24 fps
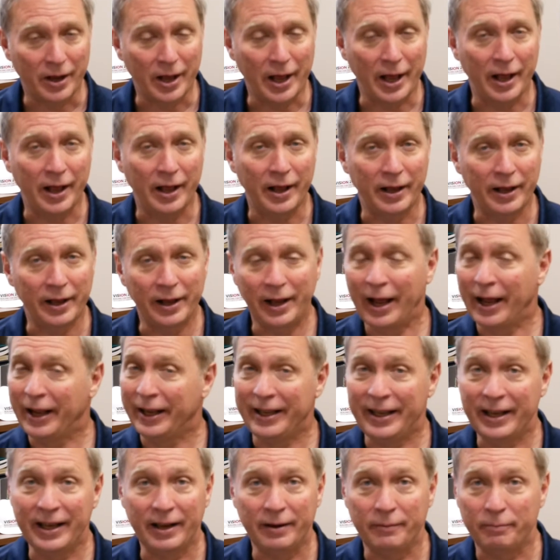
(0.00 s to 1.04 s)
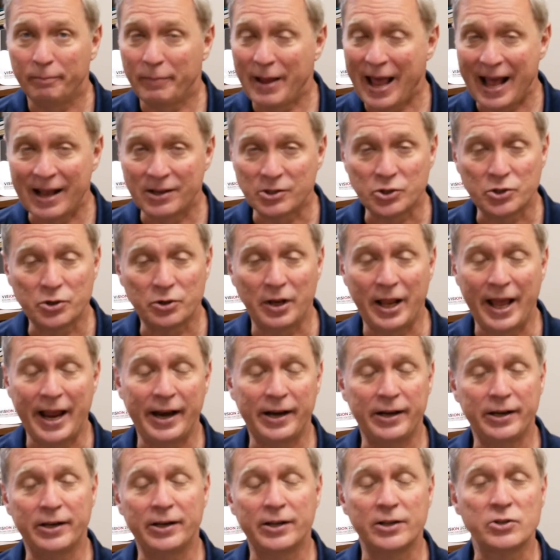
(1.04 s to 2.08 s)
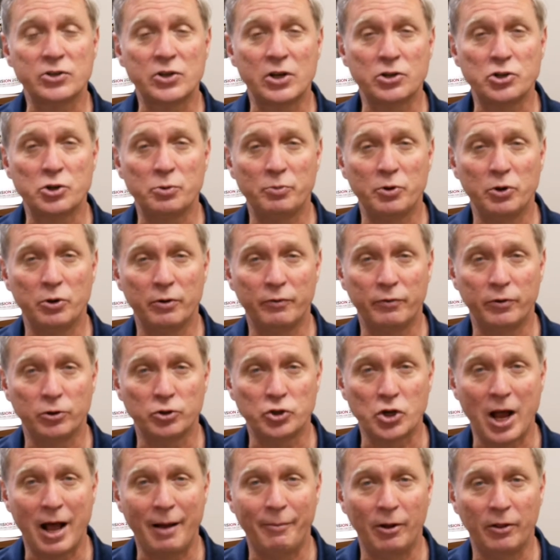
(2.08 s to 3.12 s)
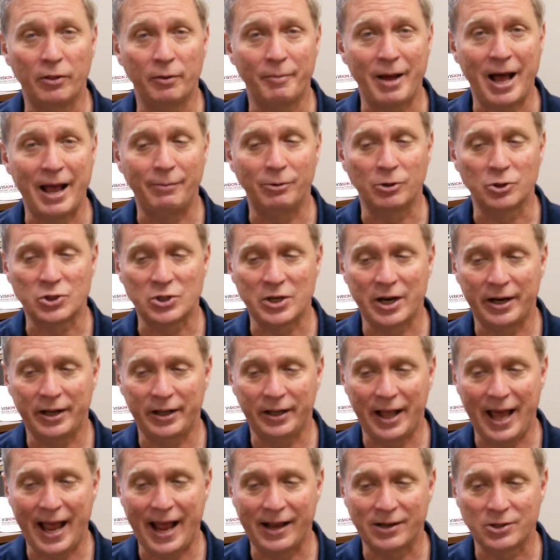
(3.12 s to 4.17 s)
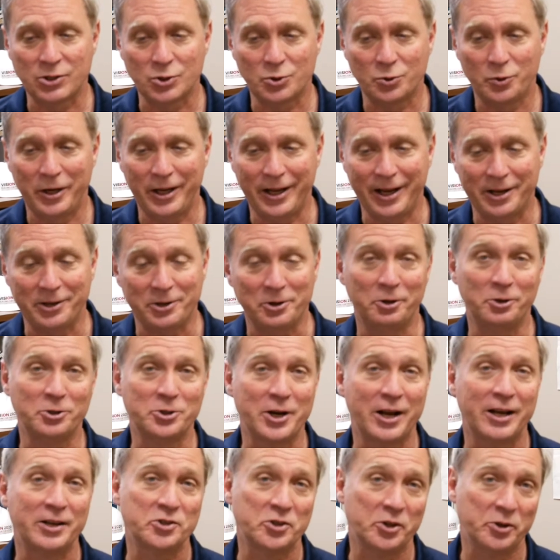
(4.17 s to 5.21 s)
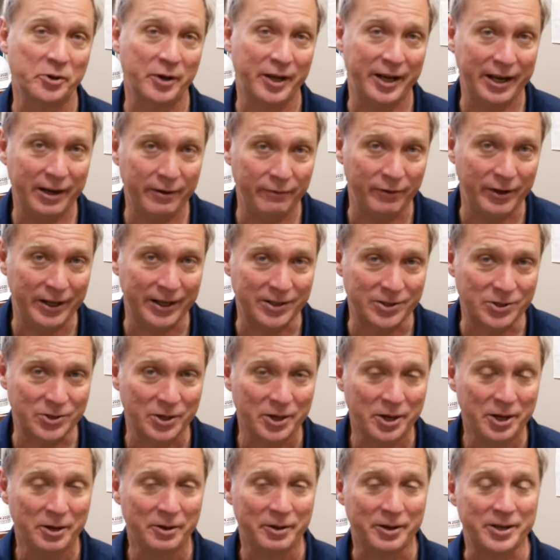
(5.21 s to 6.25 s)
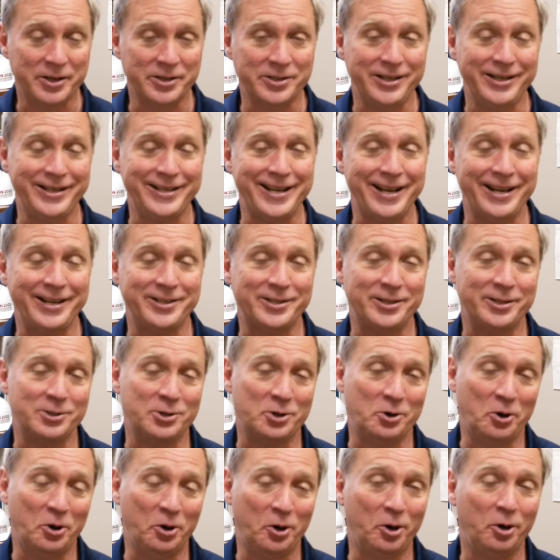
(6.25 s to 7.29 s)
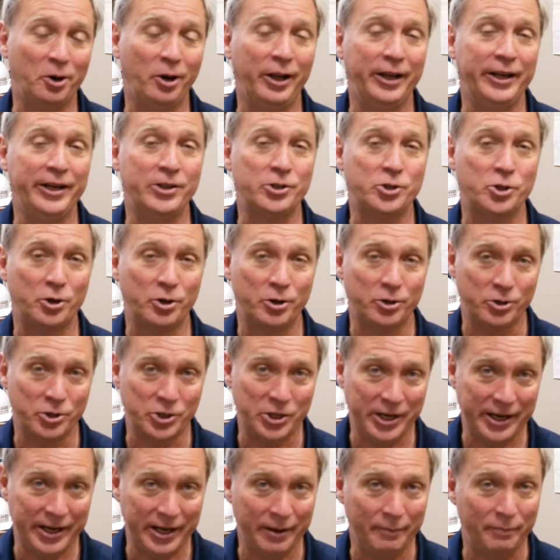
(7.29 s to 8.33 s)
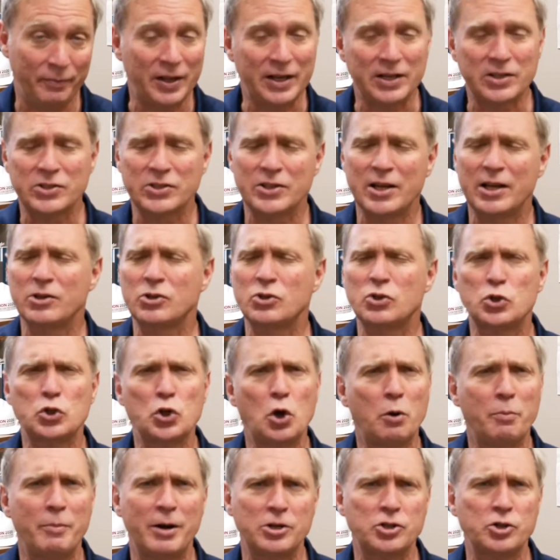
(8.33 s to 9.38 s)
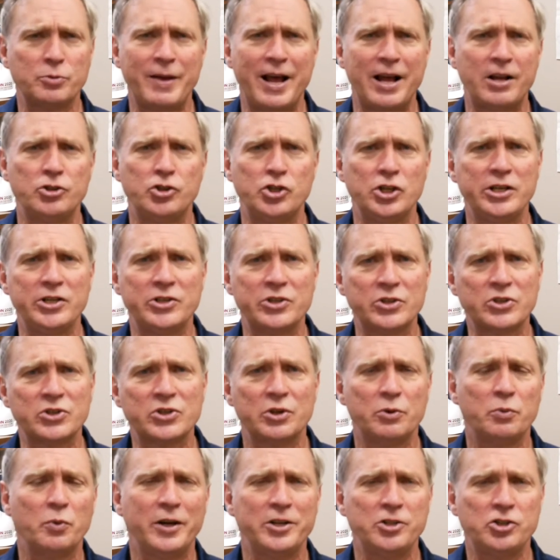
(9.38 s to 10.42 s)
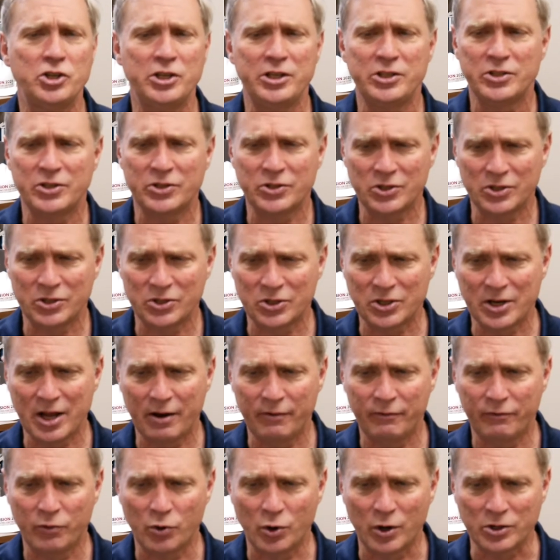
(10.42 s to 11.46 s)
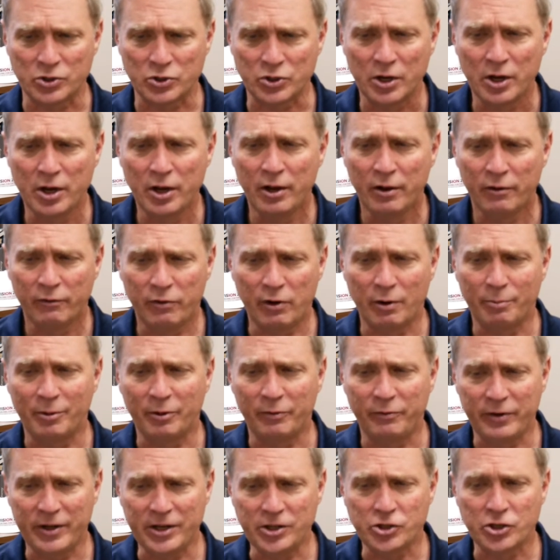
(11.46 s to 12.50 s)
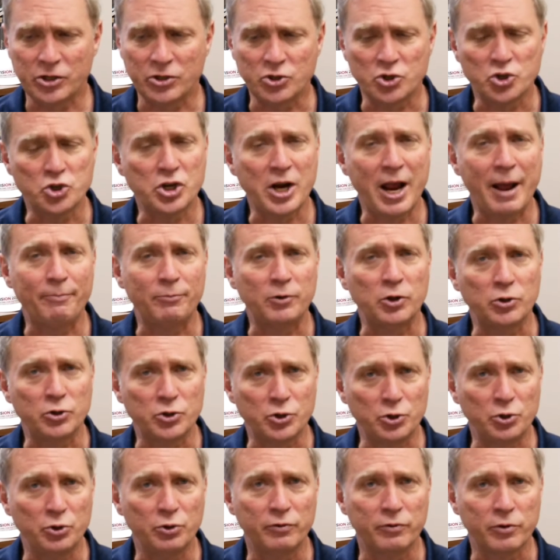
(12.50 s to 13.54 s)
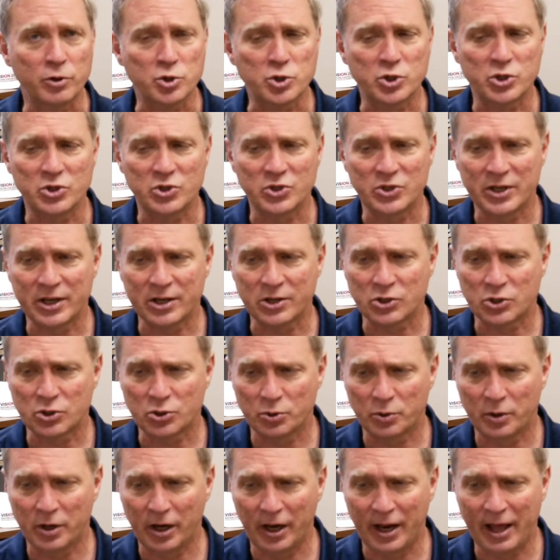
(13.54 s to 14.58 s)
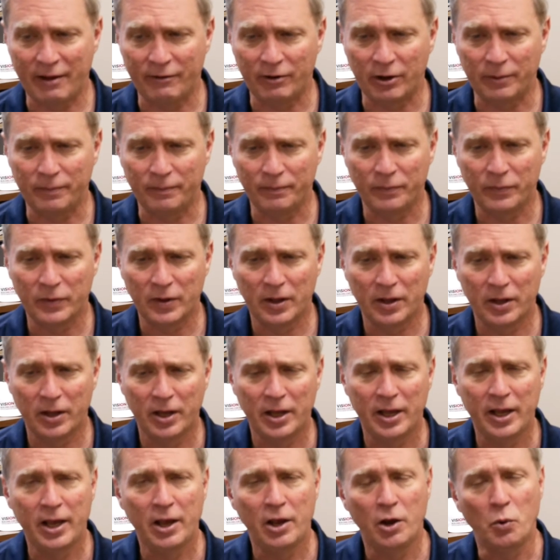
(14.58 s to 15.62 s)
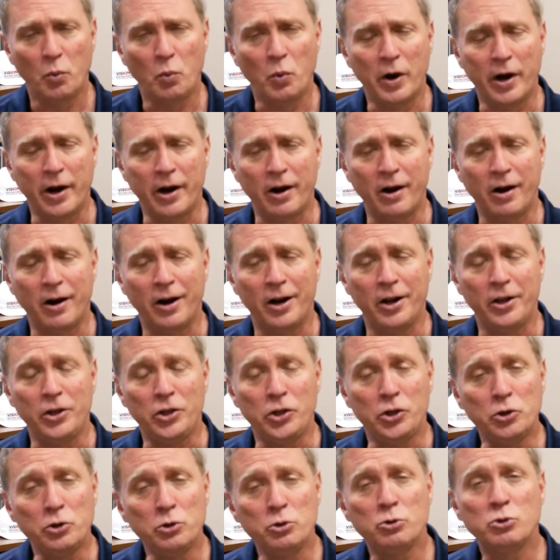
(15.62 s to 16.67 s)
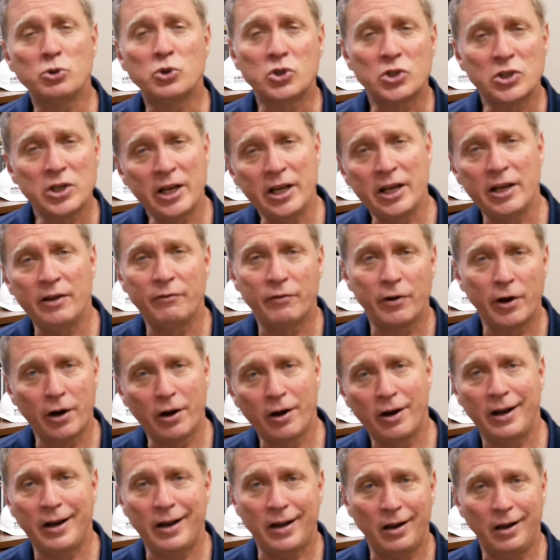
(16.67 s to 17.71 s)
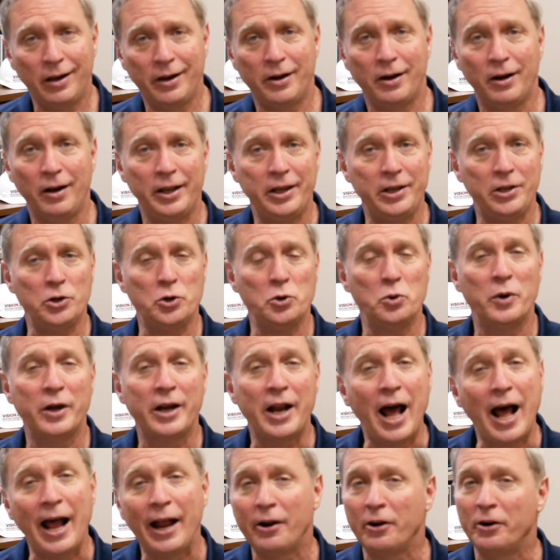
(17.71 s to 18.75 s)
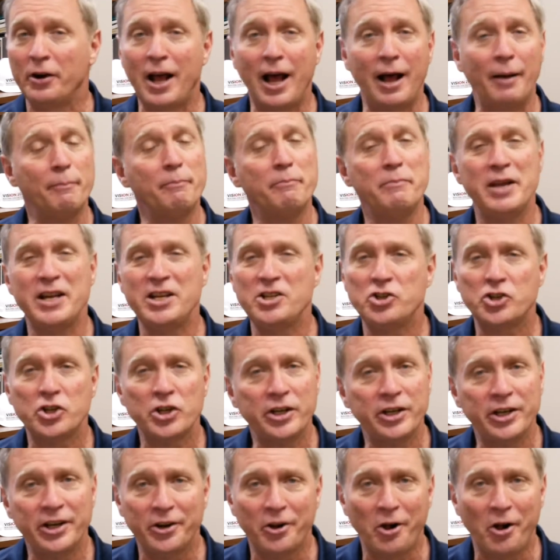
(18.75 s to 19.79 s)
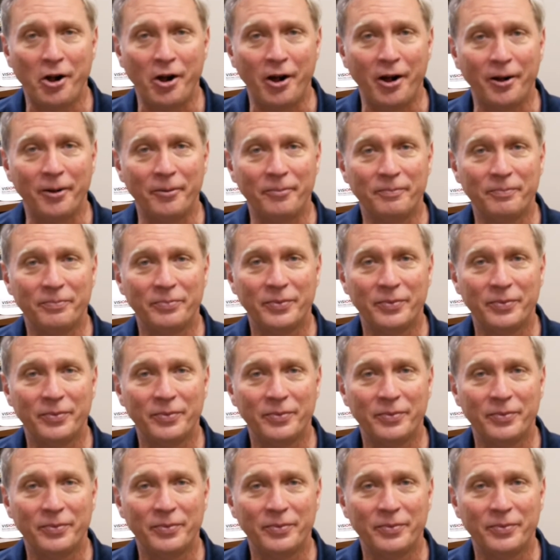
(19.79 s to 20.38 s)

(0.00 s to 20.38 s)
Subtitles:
Again, Pastor Landon did such a beautiful job on the Bible study last week. I told you I was a little envious because he takes this early church hymn that says so much about Jesus and what Jesus has done for us from Ephesians chapter 2, verses 6 through 11, where you see very clearly you and I are not mentioned at all.